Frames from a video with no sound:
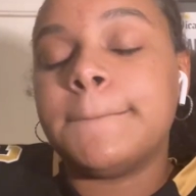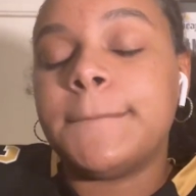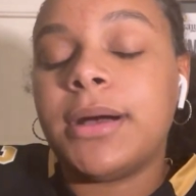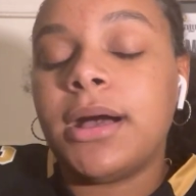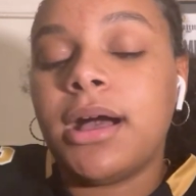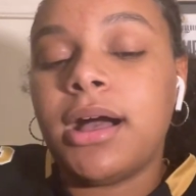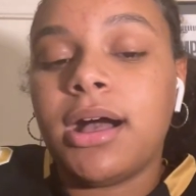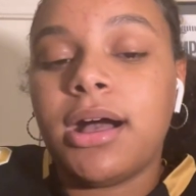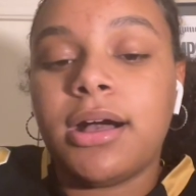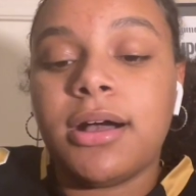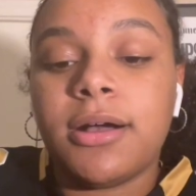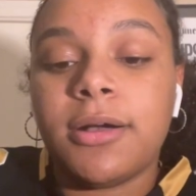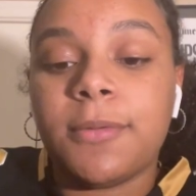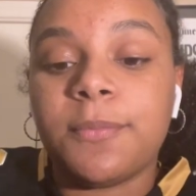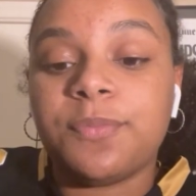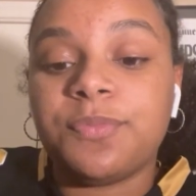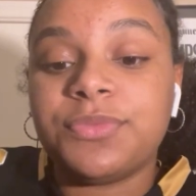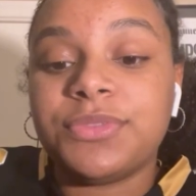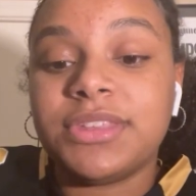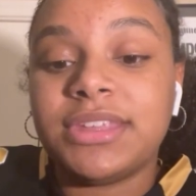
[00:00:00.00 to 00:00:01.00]
But
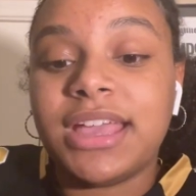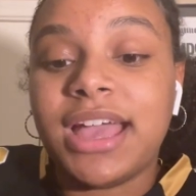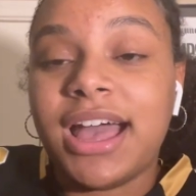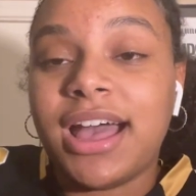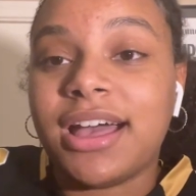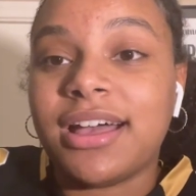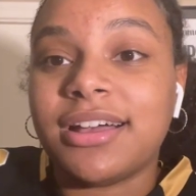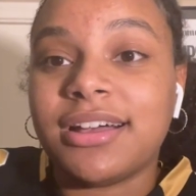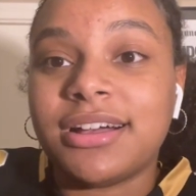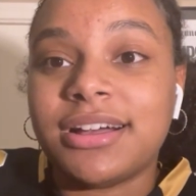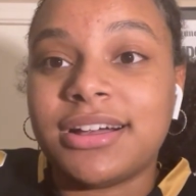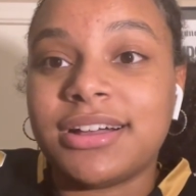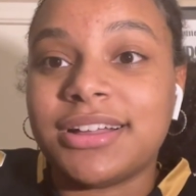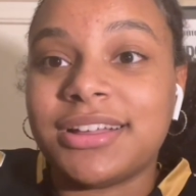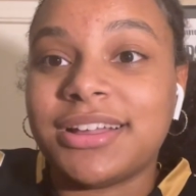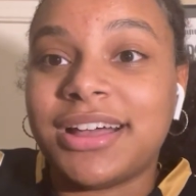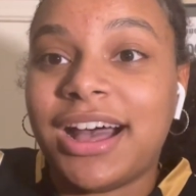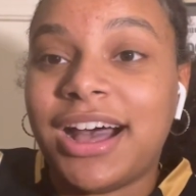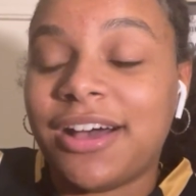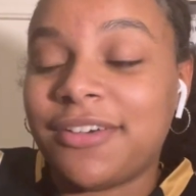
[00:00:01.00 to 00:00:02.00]

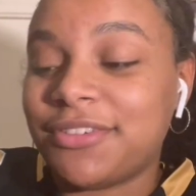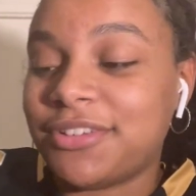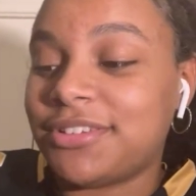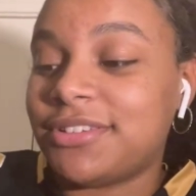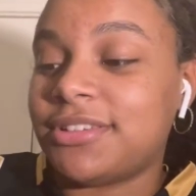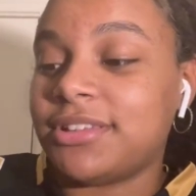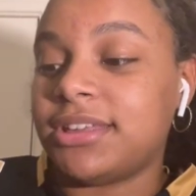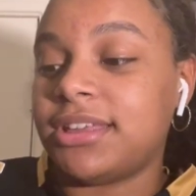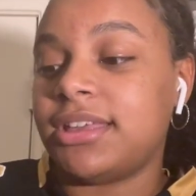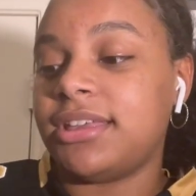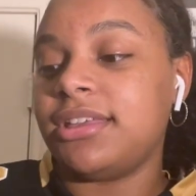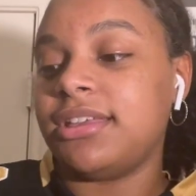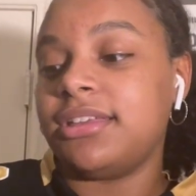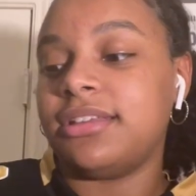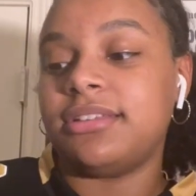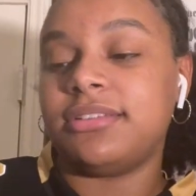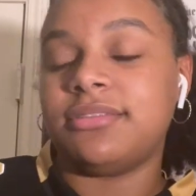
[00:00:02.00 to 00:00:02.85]
obviously,